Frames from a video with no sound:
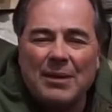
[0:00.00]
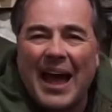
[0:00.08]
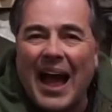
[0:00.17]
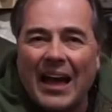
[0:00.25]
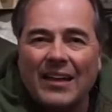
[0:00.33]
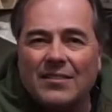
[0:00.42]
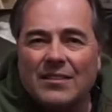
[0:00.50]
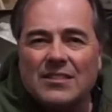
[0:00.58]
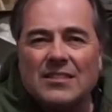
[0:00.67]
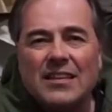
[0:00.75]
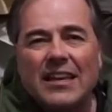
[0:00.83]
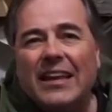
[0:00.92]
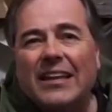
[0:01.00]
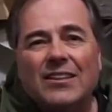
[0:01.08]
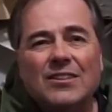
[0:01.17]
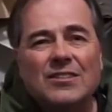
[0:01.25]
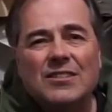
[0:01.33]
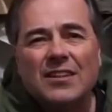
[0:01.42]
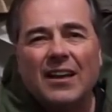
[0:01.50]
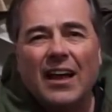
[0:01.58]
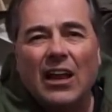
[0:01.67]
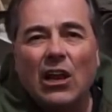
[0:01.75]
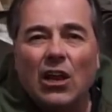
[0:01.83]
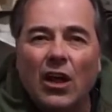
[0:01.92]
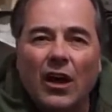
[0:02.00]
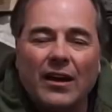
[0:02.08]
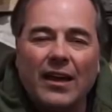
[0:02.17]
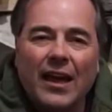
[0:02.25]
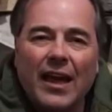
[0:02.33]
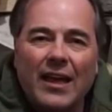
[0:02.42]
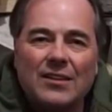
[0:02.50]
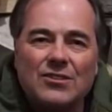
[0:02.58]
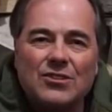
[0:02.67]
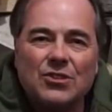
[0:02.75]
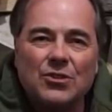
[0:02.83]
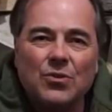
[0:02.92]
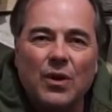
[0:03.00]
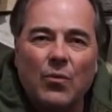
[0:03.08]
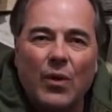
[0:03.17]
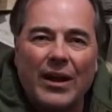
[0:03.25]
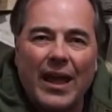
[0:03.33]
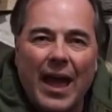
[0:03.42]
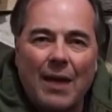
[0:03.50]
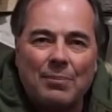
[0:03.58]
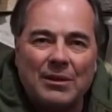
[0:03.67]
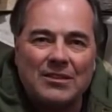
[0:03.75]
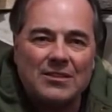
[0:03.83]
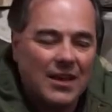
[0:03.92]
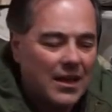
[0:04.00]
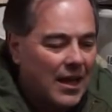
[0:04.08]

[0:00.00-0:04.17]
behind the scenes look as to what happens.